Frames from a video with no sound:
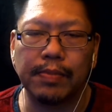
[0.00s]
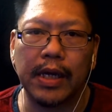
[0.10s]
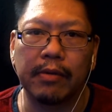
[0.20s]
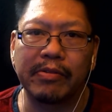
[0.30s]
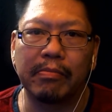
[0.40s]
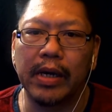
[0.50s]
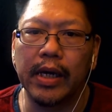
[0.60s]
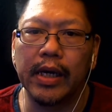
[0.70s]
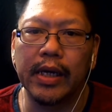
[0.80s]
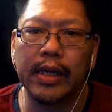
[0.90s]
becomes
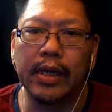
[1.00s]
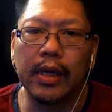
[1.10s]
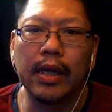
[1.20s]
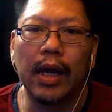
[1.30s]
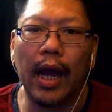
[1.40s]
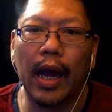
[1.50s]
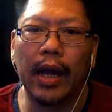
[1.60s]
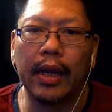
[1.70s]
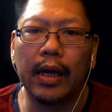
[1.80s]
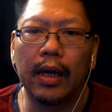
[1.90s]
mud
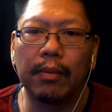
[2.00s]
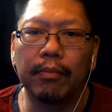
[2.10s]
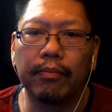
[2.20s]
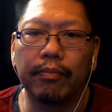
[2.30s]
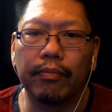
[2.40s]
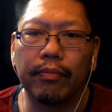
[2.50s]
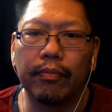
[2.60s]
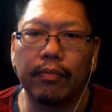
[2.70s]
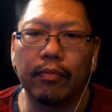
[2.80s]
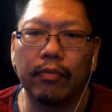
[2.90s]
and
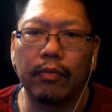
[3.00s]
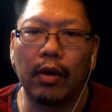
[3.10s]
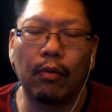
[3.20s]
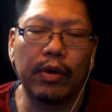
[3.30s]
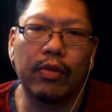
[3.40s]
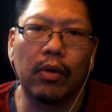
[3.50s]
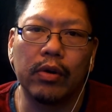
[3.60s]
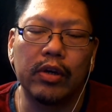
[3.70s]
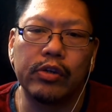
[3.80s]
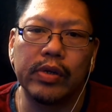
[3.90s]
with no
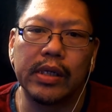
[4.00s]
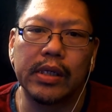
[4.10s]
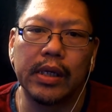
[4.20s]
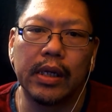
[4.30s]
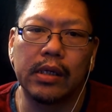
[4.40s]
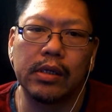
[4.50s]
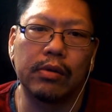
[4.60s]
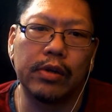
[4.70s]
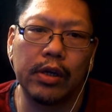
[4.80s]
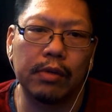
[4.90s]
nutrients in it.
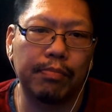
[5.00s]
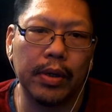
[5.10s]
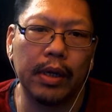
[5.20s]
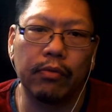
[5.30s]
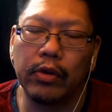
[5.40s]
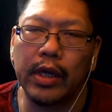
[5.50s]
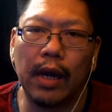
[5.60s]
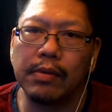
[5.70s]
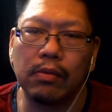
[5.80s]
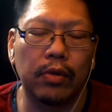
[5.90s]
So you could put in root
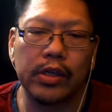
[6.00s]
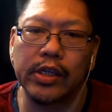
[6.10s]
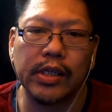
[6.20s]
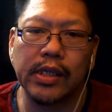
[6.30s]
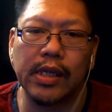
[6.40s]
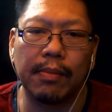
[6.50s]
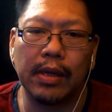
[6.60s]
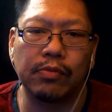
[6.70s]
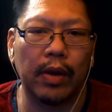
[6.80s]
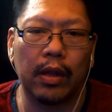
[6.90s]
tabs that work just the same
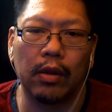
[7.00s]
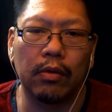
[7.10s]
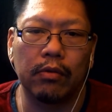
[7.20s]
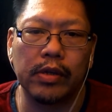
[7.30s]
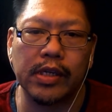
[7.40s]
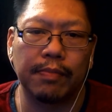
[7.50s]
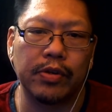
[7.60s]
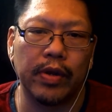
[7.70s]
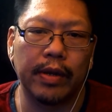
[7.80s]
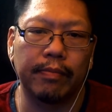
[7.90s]
as regular
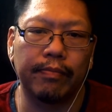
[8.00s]
substrate.